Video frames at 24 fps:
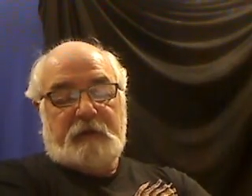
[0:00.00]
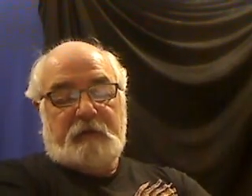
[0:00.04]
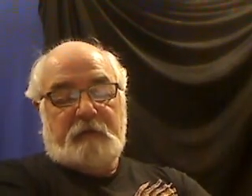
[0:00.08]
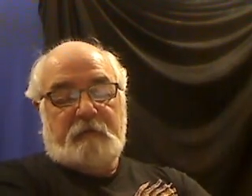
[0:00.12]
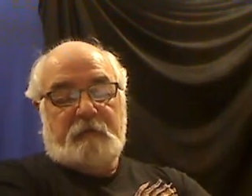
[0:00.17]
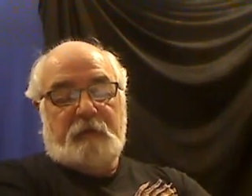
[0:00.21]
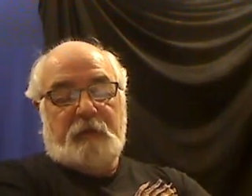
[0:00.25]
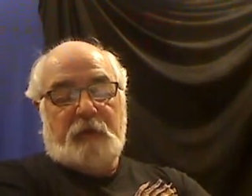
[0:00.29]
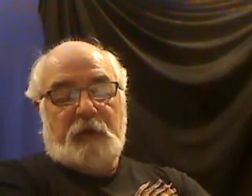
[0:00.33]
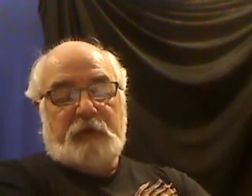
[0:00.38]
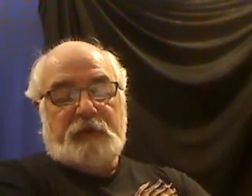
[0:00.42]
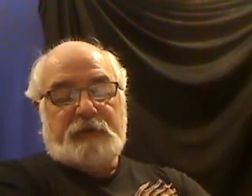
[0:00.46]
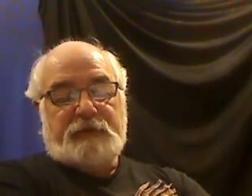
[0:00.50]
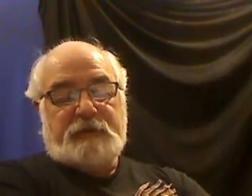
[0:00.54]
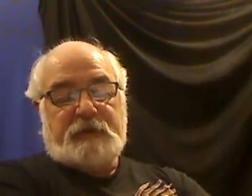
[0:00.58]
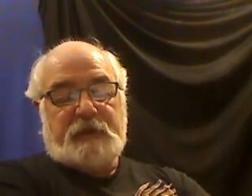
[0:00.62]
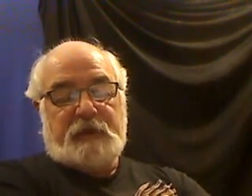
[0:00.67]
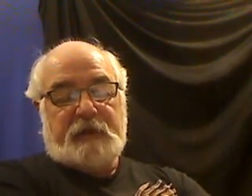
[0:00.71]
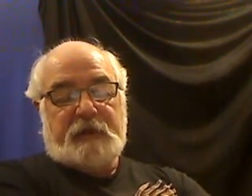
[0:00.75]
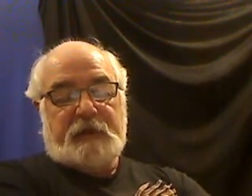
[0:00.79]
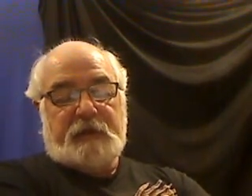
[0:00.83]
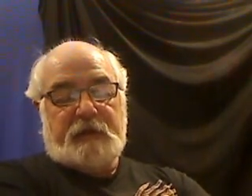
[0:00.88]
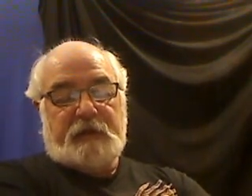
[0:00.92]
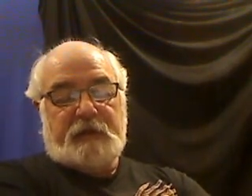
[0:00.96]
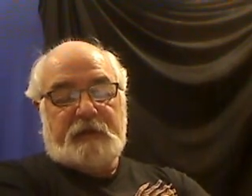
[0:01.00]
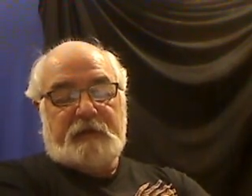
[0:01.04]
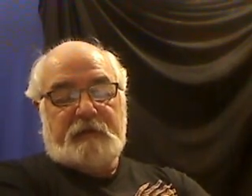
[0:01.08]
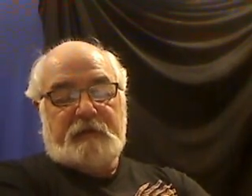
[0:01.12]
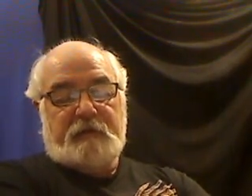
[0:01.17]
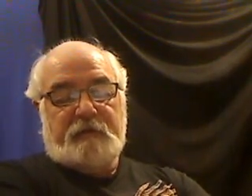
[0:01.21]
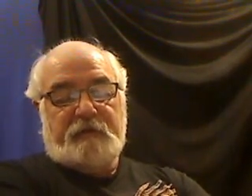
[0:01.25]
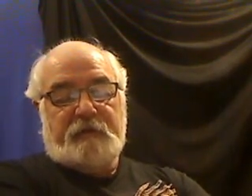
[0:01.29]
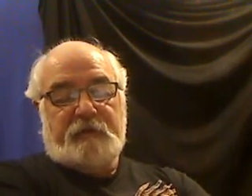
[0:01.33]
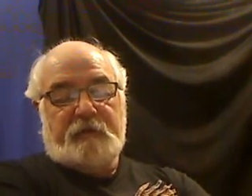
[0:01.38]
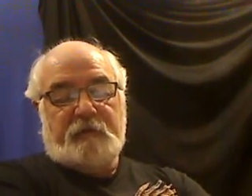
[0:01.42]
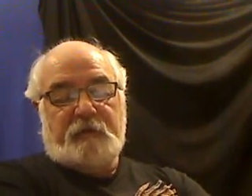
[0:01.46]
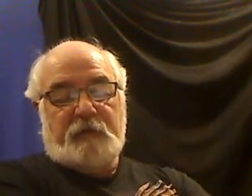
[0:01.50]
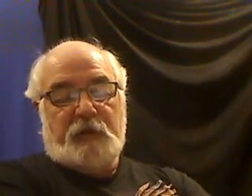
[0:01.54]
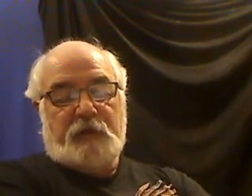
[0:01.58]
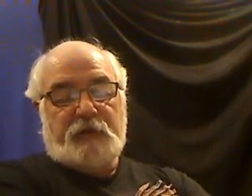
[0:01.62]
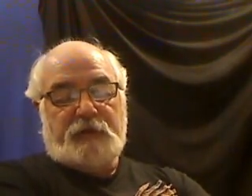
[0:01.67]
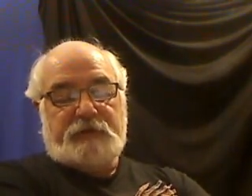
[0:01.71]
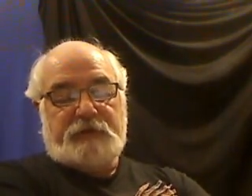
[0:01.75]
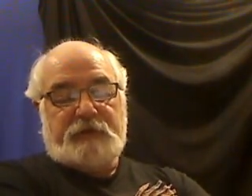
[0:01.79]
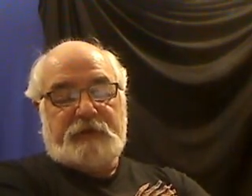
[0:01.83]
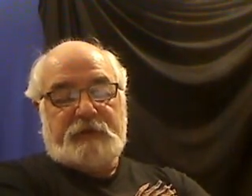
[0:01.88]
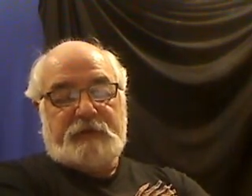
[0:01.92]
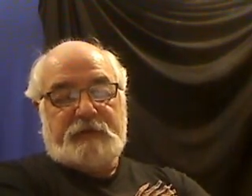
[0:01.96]
mostly in the
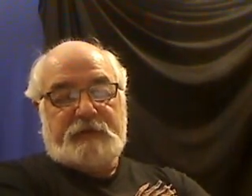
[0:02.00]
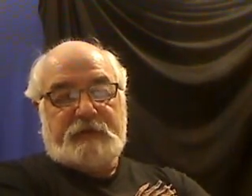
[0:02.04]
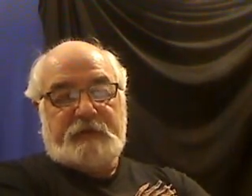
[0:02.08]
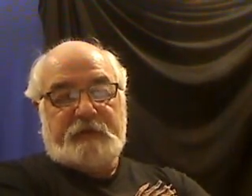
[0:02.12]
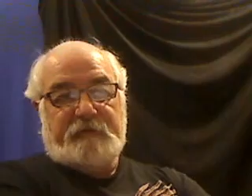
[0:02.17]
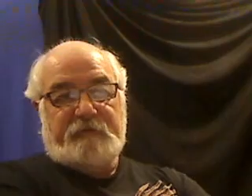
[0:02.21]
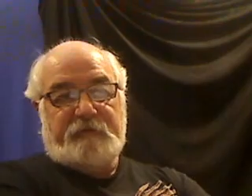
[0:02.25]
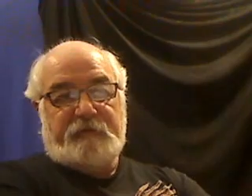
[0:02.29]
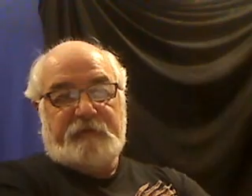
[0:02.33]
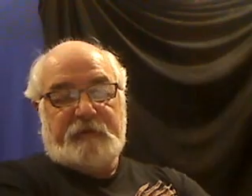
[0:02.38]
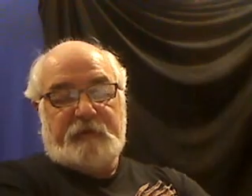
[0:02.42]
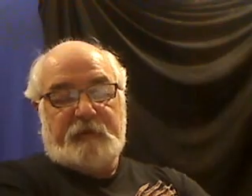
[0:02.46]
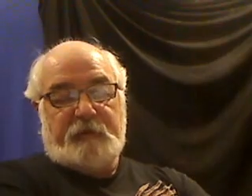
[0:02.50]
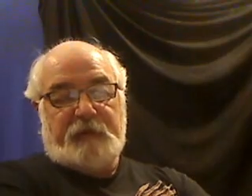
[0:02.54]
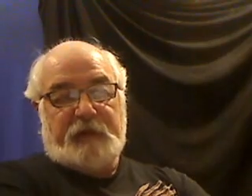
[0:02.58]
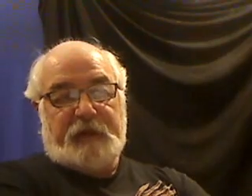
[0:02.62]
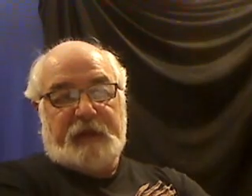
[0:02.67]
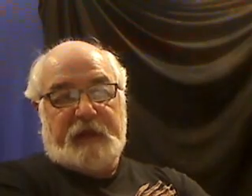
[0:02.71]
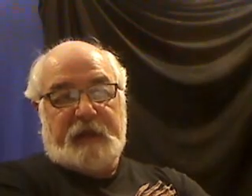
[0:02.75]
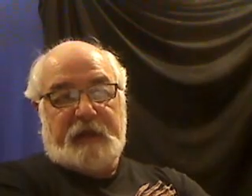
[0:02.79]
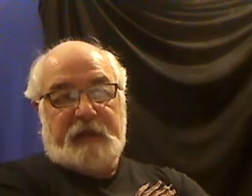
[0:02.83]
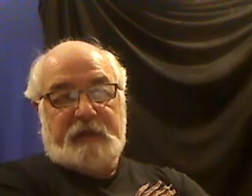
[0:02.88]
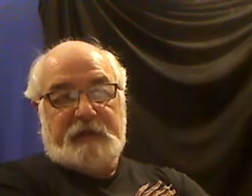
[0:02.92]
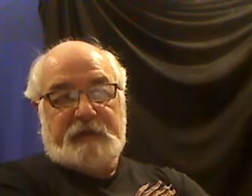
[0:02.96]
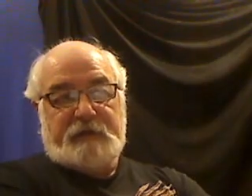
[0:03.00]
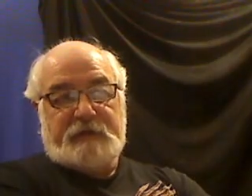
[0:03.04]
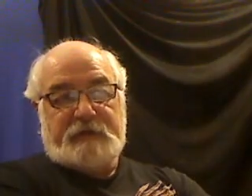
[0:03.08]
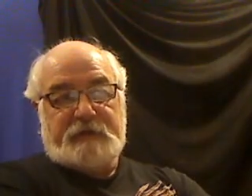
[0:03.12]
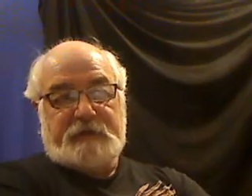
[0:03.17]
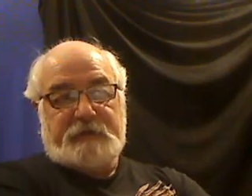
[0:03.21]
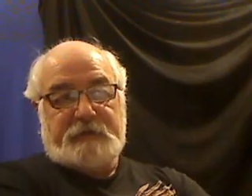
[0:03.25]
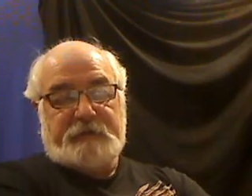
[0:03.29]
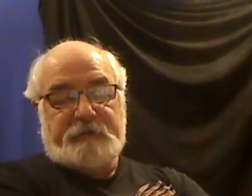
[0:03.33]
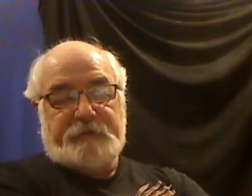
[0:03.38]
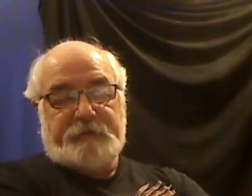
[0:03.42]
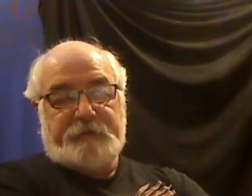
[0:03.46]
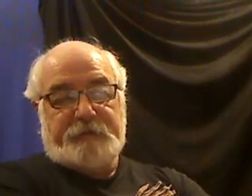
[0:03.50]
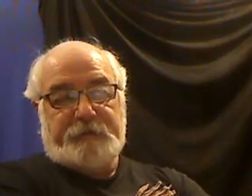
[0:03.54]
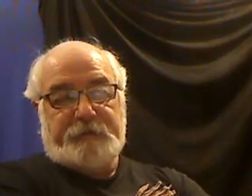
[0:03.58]
motions of the planets,